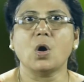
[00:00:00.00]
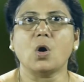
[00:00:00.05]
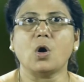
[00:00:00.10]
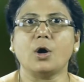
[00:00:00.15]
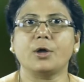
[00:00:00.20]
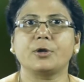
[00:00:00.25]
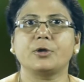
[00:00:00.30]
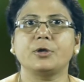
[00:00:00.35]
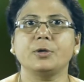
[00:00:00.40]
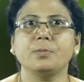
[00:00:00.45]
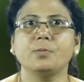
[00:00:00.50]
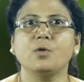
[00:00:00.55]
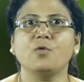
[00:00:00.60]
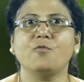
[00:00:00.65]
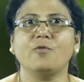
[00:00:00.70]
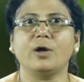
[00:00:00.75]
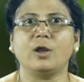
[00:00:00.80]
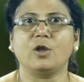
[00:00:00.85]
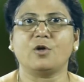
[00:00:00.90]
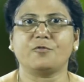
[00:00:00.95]
or
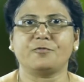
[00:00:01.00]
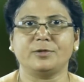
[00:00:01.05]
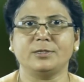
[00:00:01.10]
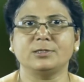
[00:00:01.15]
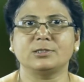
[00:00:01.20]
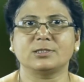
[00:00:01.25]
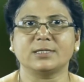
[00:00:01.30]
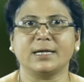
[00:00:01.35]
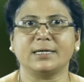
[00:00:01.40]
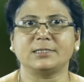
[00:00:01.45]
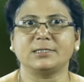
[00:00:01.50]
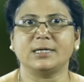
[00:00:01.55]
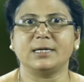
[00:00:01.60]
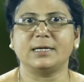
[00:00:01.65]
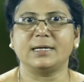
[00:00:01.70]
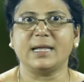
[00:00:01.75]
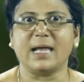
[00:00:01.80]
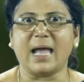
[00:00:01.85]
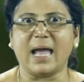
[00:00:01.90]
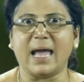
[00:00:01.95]
removal of insect
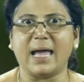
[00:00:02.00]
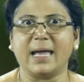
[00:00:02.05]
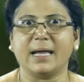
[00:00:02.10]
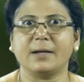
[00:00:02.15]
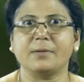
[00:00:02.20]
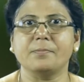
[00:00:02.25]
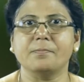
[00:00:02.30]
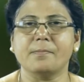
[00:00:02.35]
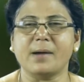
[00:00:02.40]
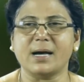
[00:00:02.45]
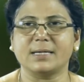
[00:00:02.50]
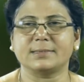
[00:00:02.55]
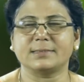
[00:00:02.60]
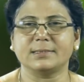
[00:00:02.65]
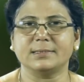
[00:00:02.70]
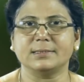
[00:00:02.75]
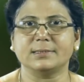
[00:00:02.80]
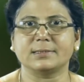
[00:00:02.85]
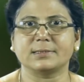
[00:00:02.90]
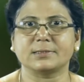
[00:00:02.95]
and egg
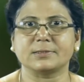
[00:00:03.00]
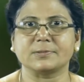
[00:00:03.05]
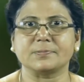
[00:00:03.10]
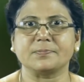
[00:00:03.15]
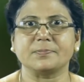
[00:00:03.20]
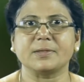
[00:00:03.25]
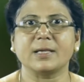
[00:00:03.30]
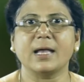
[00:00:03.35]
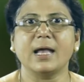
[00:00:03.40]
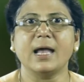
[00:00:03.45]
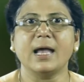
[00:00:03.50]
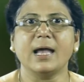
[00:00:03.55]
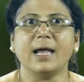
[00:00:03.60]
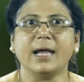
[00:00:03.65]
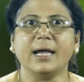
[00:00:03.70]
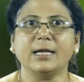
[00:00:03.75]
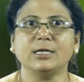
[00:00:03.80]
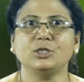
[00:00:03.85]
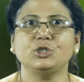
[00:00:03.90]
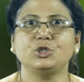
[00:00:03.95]
masses,
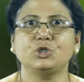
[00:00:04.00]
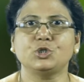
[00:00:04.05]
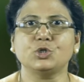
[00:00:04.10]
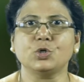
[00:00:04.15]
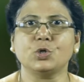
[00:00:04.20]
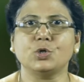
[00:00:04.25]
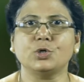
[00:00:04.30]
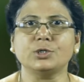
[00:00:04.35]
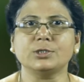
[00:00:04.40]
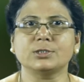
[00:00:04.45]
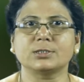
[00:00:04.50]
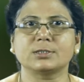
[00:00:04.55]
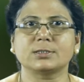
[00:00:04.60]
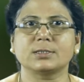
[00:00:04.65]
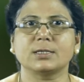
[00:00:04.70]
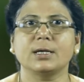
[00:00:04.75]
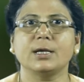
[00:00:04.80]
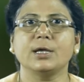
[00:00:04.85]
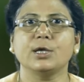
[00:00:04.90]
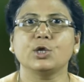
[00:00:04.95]
ensures
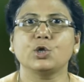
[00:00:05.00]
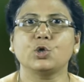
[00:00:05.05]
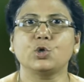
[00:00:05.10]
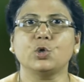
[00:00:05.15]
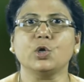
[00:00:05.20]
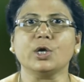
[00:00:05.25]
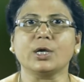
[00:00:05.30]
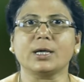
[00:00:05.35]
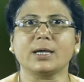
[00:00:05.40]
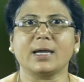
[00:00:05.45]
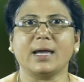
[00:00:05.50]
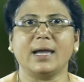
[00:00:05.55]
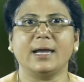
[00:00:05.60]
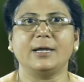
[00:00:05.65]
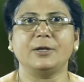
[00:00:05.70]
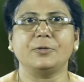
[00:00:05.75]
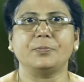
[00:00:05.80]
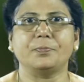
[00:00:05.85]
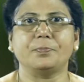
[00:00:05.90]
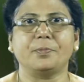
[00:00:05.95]
quick
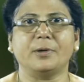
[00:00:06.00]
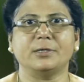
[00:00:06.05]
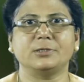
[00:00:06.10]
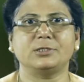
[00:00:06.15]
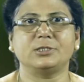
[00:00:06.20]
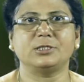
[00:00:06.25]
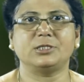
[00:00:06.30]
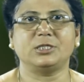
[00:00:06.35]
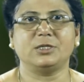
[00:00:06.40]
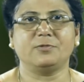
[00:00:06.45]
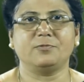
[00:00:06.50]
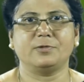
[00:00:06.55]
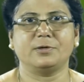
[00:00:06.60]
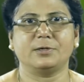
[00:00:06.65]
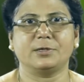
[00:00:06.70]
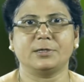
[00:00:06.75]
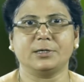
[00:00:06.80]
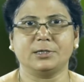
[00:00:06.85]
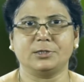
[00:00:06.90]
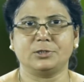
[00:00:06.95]
and positive
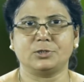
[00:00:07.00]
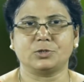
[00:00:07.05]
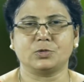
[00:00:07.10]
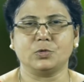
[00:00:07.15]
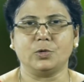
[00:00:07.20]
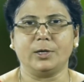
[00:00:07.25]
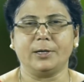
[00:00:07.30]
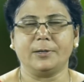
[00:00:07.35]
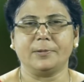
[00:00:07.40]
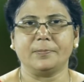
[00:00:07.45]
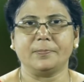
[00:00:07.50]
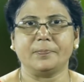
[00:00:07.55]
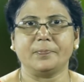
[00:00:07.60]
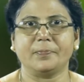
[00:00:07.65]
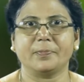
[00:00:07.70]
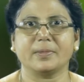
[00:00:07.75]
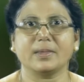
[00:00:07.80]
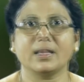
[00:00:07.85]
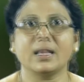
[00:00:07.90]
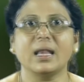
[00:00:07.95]
control.
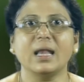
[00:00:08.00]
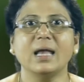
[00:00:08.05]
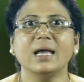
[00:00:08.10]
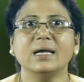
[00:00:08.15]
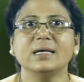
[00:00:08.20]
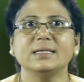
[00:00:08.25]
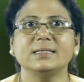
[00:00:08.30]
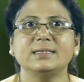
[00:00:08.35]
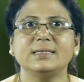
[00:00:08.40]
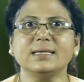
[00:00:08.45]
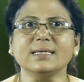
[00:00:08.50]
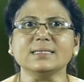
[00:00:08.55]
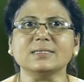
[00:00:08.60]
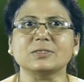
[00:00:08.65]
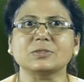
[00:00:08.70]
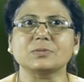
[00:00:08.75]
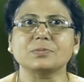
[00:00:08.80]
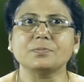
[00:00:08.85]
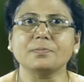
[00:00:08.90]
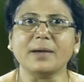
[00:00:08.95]

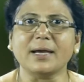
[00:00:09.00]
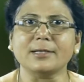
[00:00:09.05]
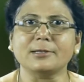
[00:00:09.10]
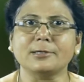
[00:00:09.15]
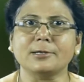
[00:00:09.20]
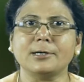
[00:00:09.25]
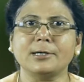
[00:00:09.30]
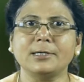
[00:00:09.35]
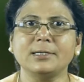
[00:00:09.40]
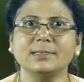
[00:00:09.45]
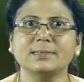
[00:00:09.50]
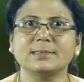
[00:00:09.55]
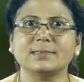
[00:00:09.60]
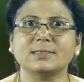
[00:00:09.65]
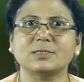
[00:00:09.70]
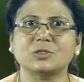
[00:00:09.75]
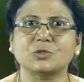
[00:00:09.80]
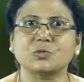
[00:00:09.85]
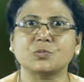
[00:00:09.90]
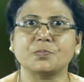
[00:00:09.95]
This method is
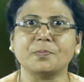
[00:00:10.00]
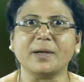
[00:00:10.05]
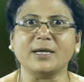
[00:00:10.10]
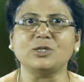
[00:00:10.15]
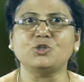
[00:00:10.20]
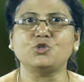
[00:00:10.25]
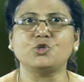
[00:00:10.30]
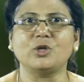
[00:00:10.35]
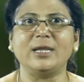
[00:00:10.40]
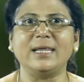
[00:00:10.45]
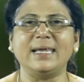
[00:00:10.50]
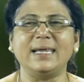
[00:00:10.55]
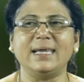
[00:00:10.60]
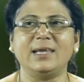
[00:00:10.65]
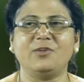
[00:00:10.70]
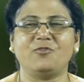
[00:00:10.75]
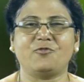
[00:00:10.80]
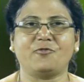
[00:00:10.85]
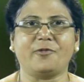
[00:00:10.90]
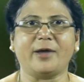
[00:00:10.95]
especially
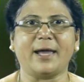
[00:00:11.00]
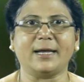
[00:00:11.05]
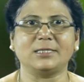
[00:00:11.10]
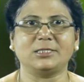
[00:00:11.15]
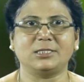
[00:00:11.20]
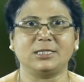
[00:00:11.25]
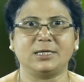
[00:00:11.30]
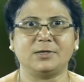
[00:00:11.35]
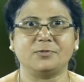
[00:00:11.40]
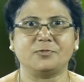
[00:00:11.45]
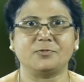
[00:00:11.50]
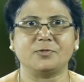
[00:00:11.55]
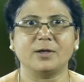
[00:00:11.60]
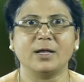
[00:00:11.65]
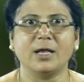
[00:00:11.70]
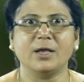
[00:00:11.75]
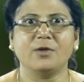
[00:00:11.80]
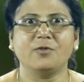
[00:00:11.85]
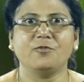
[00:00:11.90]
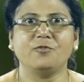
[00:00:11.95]
effective
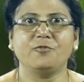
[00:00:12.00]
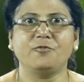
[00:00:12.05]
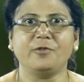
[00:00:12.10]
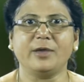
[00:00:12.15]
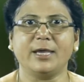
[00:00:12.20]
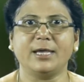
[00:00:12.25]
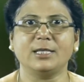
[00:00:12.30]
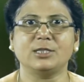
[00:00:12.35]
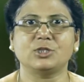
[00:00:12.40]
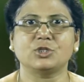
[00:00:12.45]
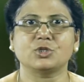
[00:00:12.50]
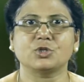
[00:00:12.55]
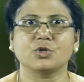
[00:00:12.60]
with